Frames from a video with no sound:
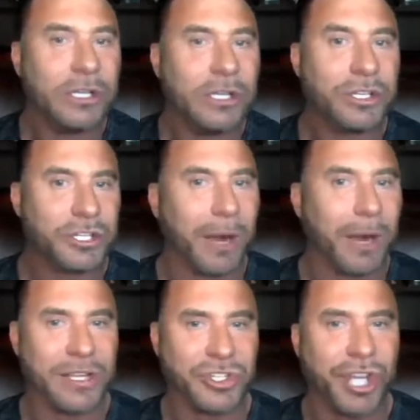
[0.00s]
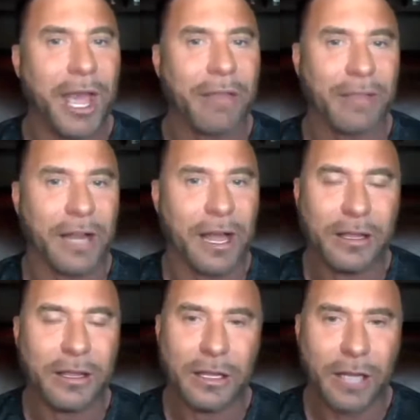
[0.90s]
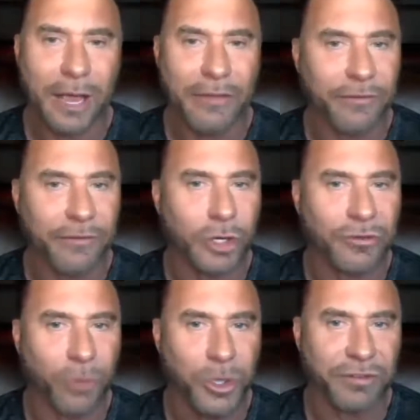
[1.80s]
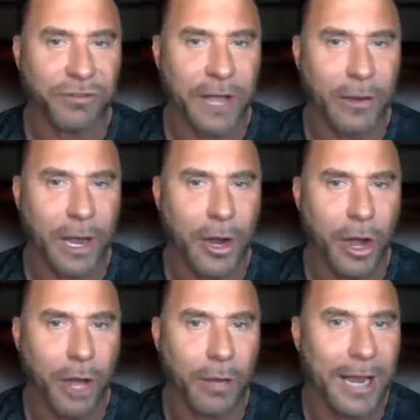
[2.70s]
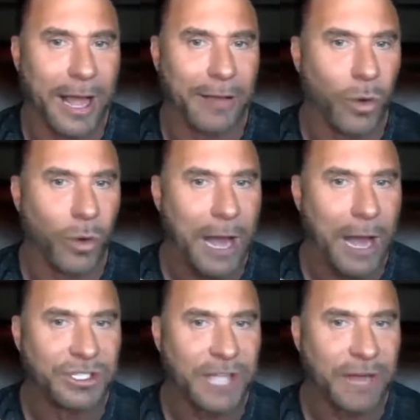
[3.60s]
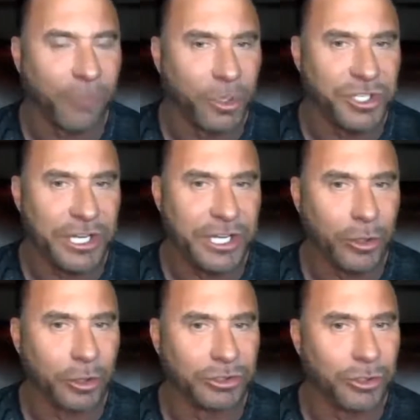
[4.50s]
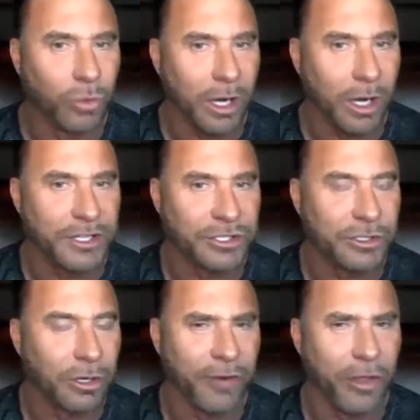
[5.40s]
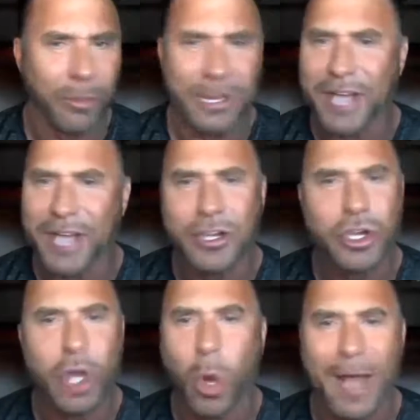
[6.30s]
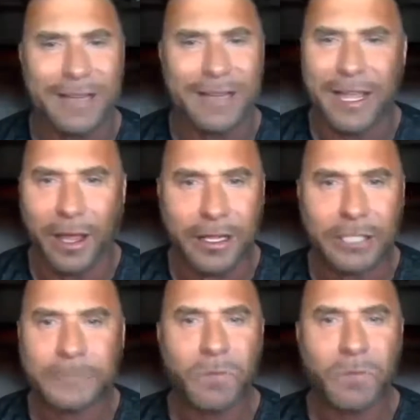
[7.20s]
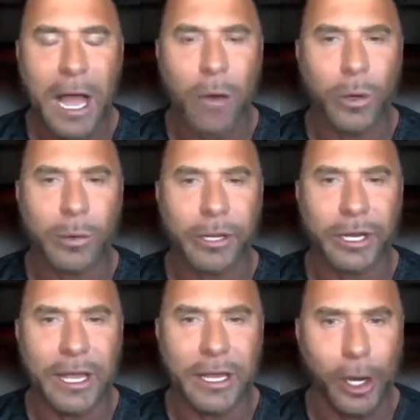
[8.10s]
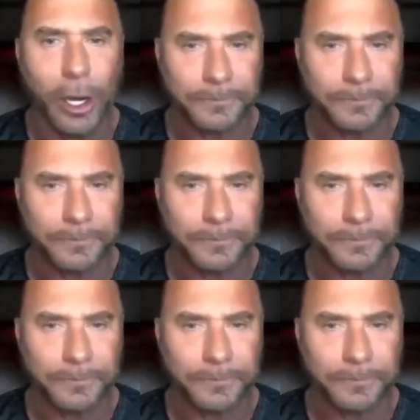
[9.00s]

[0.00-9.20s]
Just bought his jet that I had the good fortune of flying around on. And when I was that 14-year-old dude walking his girlfriend on the beach, I had no idea how we were going to get here.